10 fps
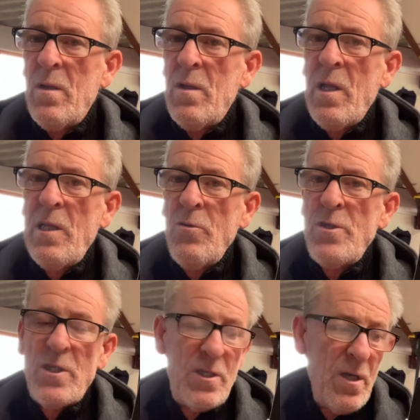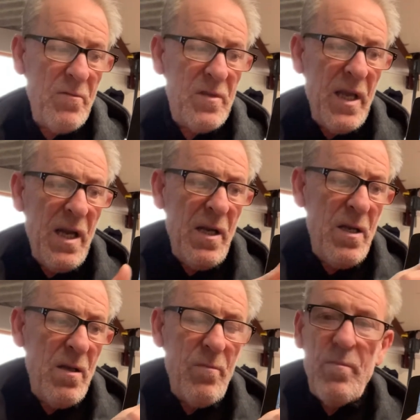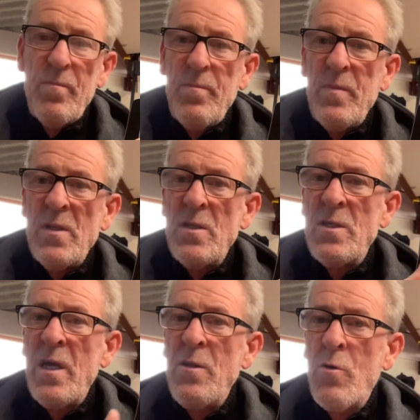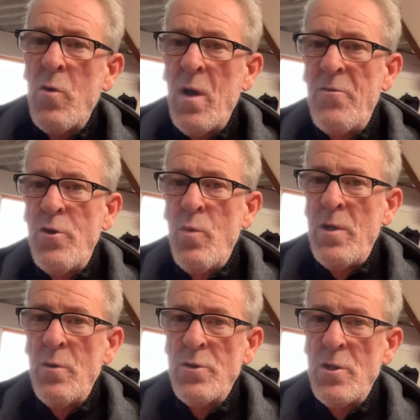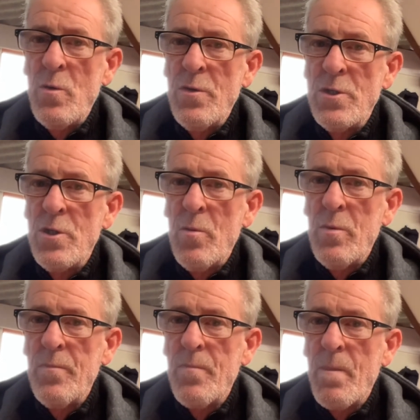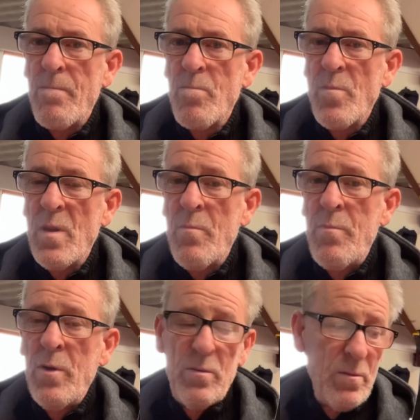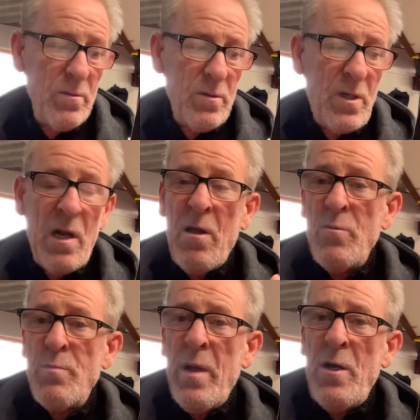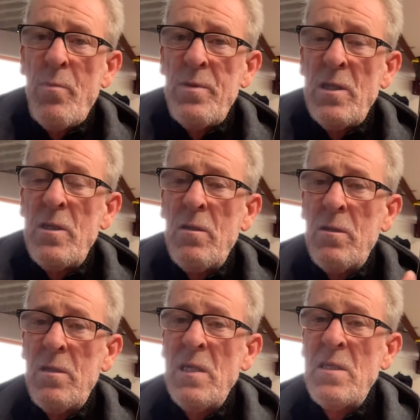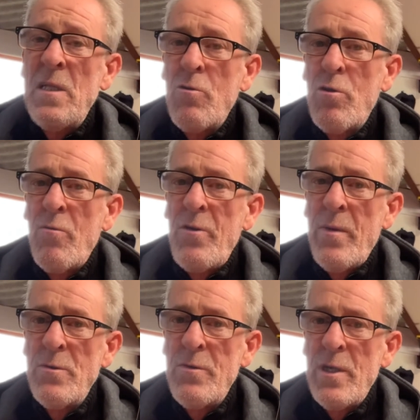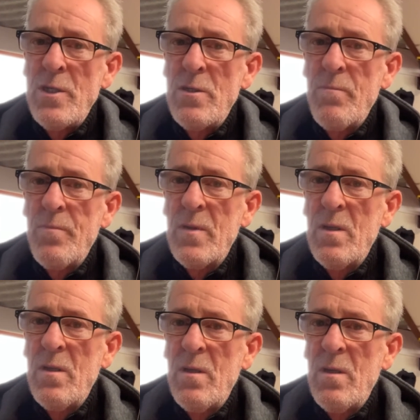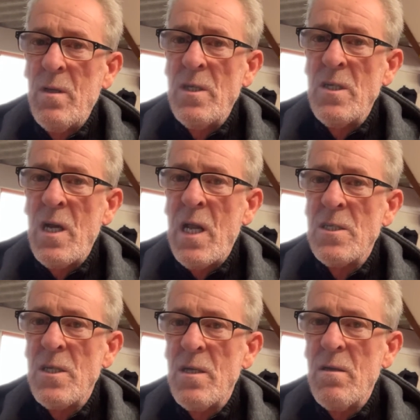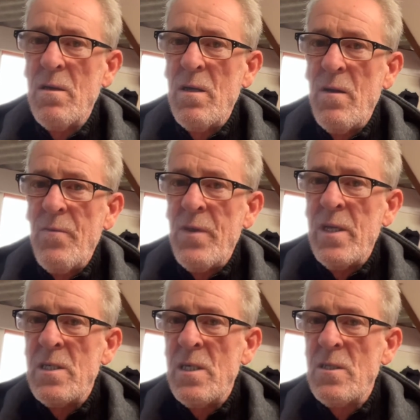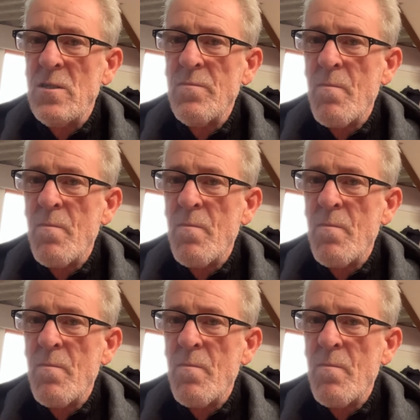Light lunches served daily. As I say, there were quite a few windows to do on this job, but client was made up. It did look lovely when it was finished. Nice and classic. There it is.